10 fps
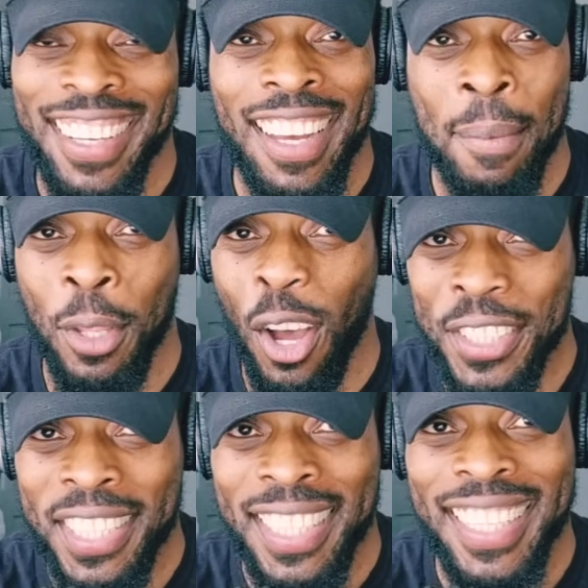I'm
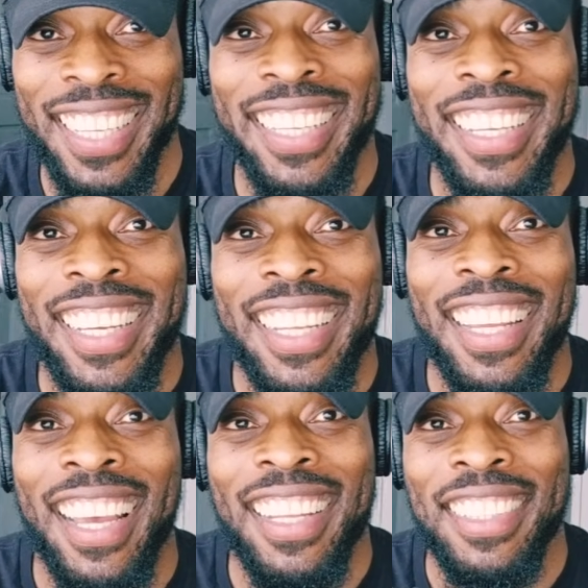not.
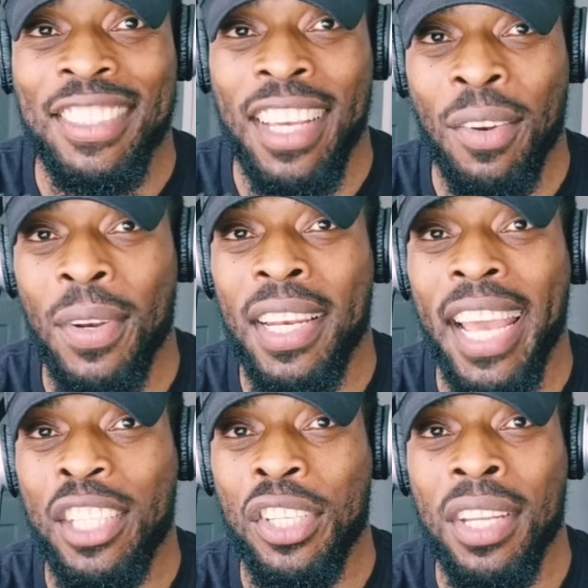The general
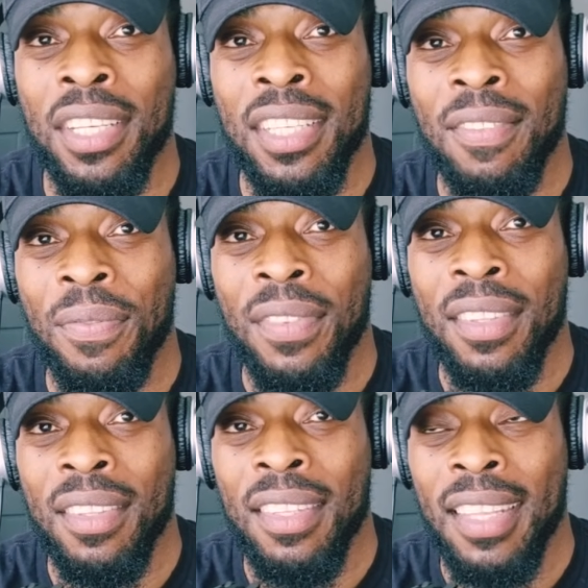election
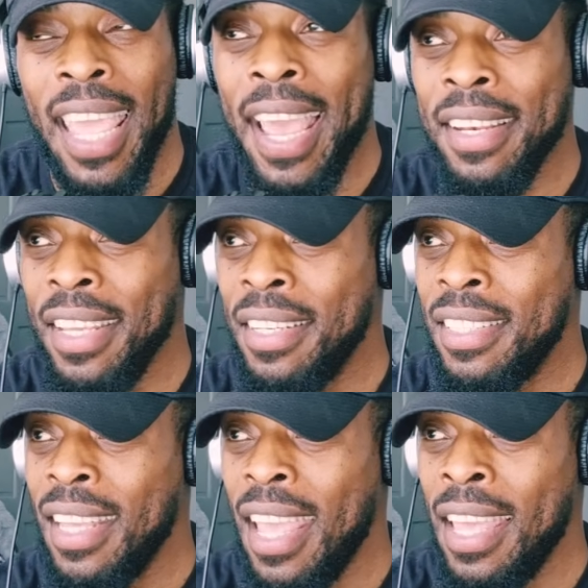
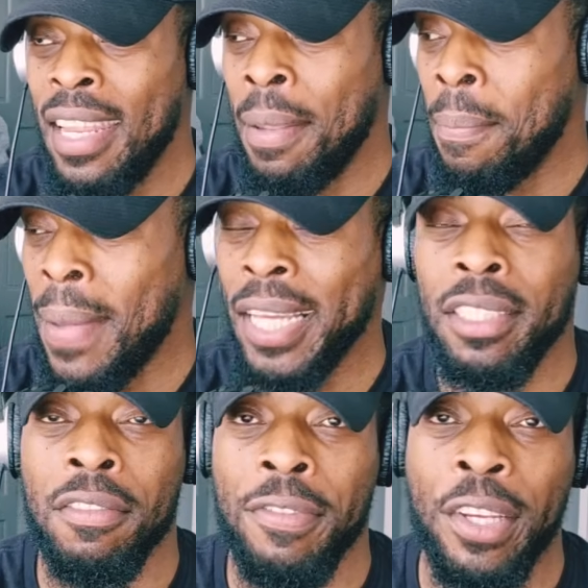ended in a
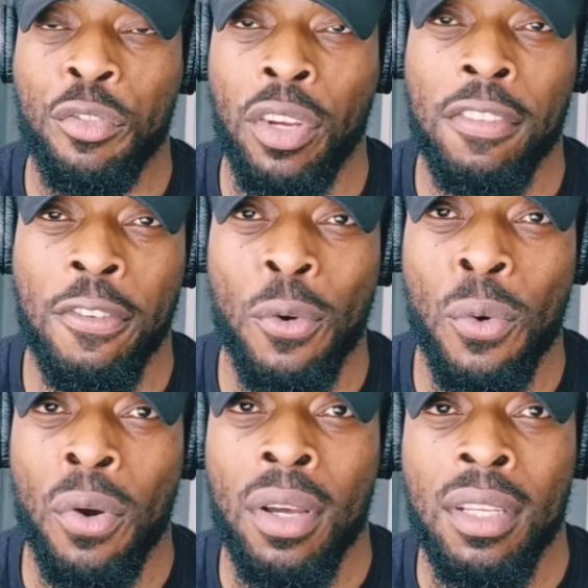massive victory
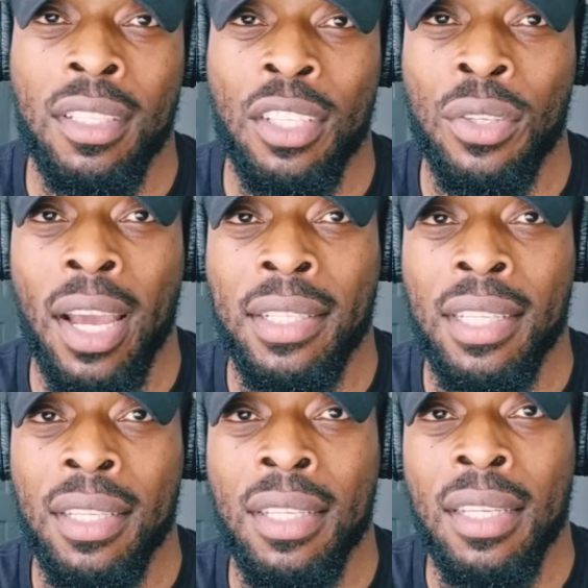for the
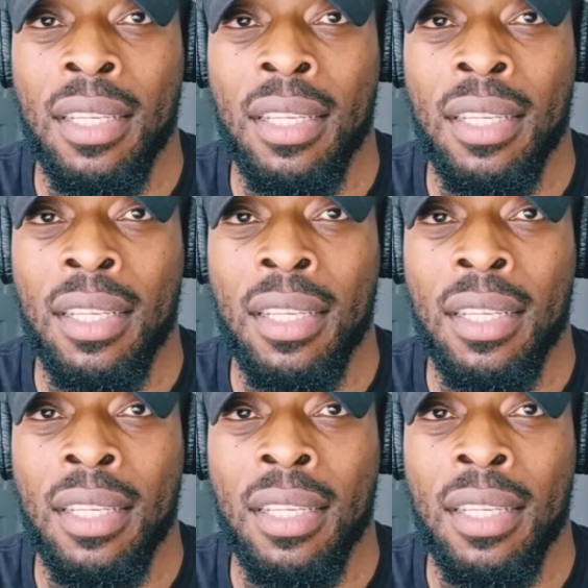United